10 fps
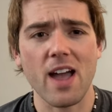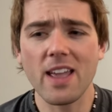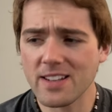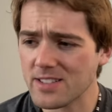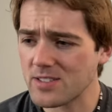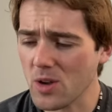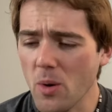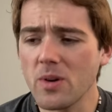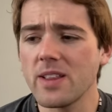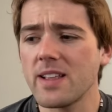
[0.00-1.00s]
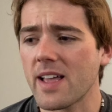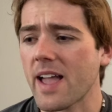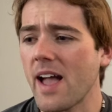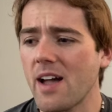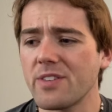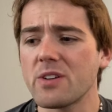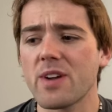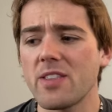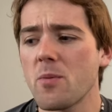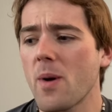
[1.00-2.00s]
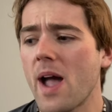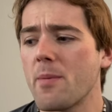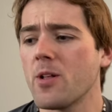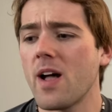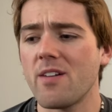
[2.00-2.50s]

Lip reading: I can totally, like, having read the Bible,